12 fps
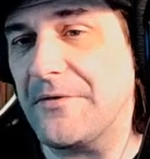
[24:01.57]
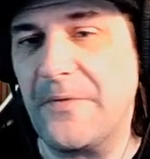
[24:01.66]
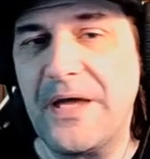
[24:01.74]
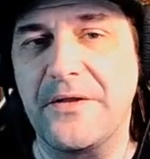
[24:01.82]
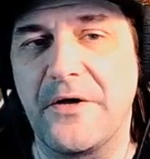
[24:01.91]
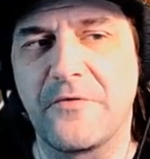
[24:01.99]

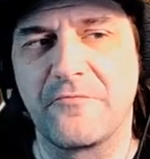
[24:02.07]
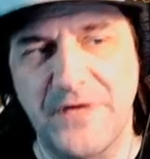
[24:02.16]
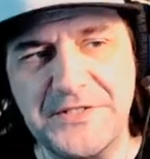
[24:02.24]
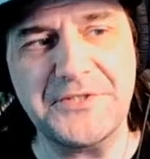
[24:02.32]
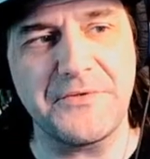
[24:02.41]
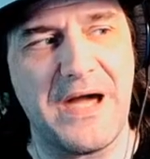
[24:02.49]
wait,
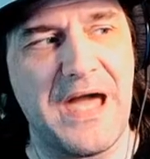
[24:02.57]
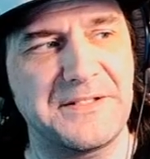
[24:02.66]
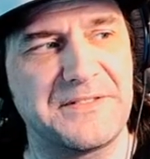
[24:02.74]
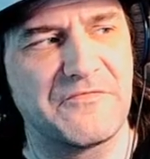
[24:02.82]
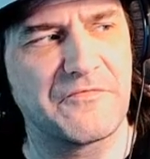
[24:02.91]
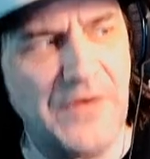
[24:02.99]

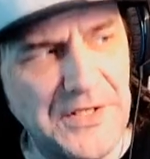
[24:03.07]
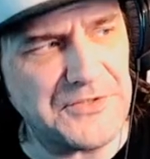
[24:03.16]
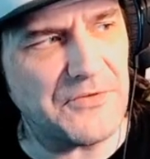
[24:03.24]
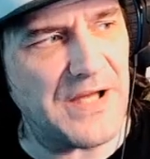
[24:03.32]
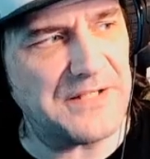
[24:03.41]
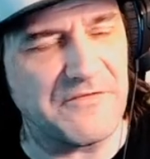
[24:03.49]

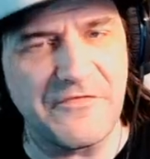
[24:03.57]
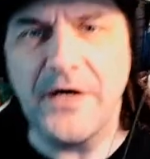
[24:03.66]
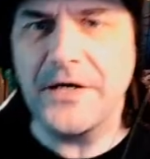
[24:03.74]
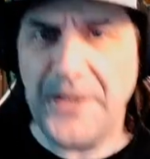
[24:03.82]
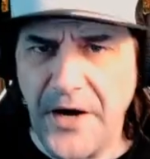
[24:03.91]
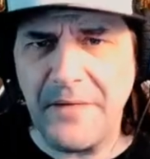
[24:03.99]
RetroActive,
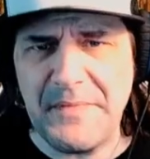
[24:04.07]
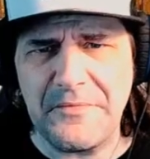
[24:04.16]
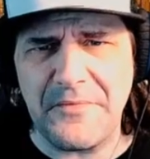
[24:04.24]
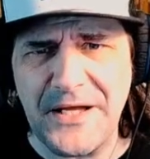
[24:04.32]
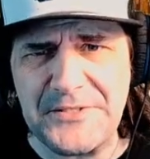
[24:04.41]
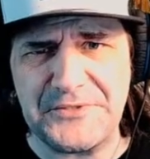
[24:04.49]
call me
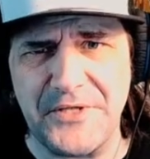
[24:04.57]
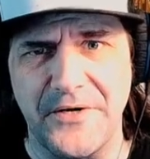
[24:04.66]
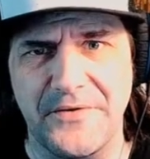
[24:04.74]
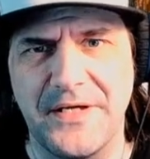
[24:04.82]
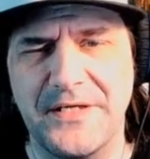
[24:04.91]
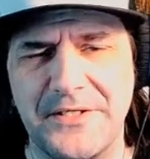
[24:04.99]

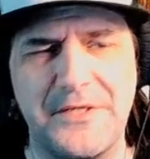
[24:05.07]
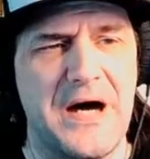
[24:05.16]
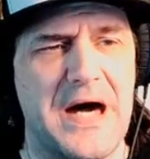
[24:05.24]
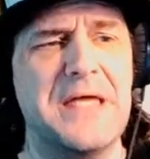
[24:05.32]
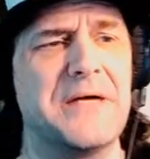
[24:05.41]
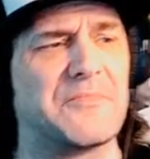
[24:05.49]
Retro. You know,
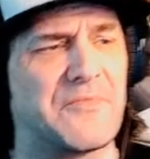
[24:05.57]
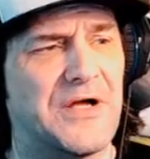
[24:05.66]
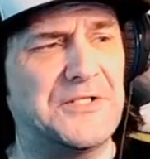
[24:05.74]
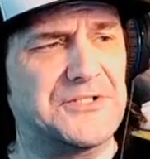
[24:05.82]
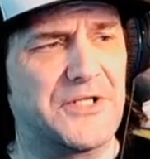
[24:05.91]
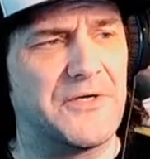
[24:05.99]
I am
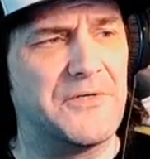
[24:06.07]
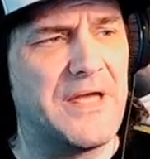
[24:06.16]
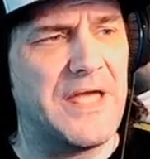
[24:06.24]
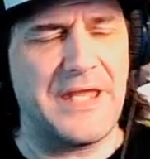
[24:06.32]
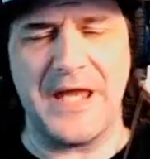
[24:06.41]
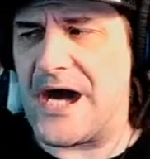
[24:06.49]
Retro
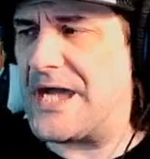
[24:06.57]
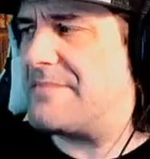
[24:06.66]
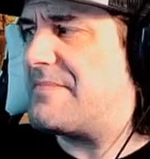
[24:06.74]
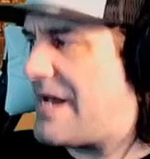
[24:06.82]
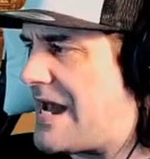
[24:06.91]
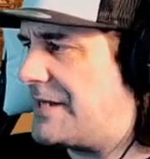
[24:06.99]
and I am
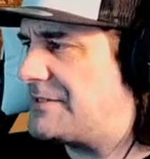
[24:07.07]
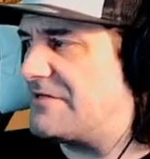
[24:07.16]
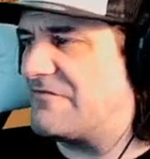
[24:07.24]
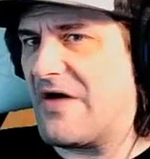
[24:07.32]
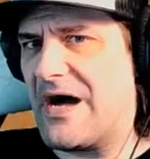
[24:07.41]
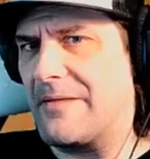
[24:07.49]

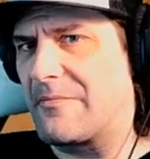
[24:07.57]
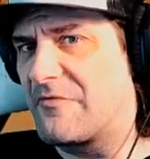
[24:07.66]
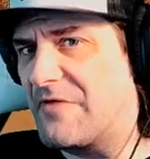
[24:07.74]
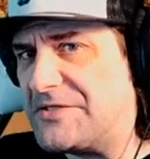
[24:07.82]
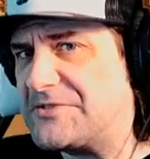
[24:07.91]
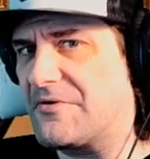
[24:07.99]
active. I am
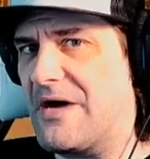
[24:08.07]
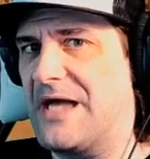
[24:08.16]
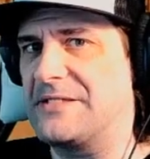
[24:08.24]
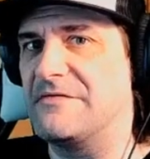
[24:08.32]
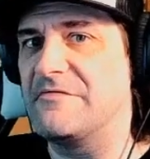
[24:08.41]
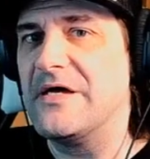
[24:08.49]

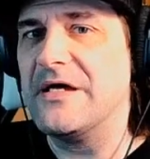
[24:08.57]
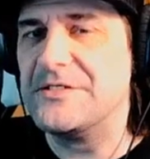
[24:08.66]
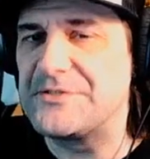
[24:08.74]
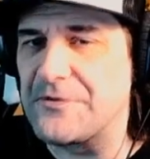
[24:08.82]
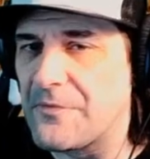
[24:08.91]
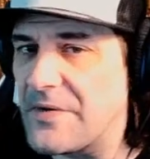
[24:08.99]
RetroActive.
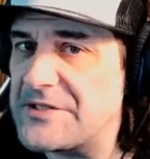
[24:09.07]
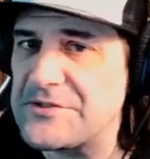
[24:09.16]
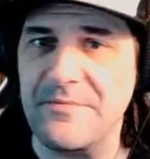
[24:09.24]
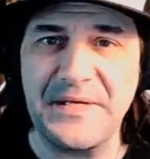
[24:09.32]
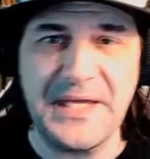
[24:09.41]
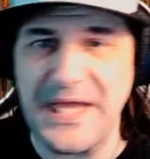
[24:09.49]
So Retro
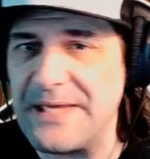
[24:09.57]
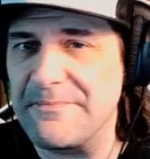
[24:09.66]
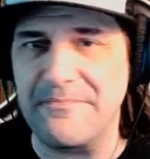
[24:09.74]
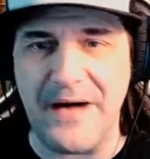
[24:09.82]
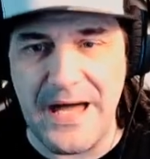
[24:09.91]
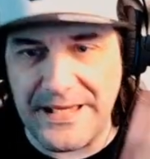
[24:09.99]
became
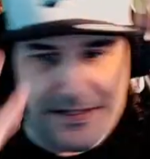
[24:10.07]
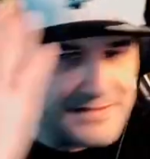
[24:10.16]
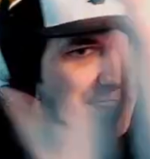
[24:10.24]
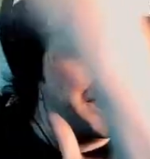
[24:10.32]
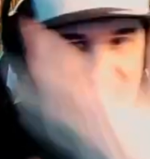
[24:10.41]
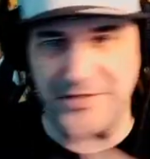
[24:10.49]
my
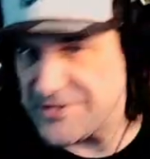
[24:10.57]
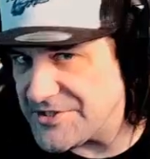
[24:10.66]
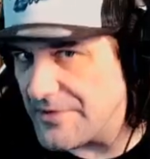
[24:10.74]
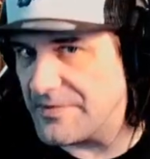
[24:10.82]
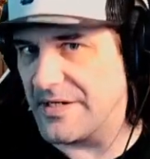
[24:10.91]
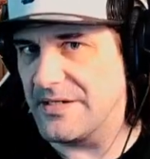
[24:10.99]

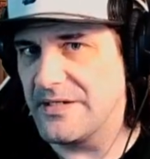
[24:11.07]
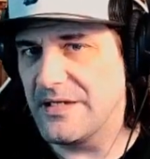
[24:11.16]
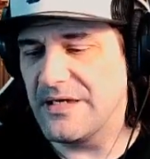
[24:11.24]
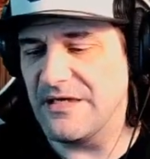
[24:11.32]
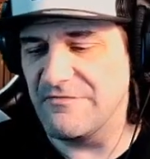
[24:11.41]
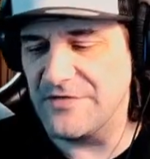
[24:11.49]
persona
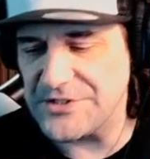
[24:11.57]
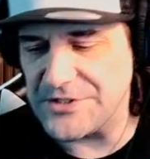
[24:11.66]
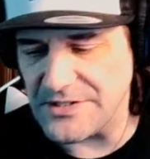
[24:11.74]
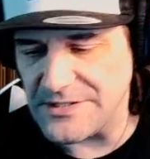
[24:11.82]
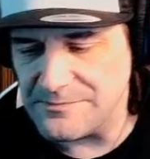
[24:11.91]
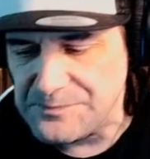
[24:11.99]
eventually.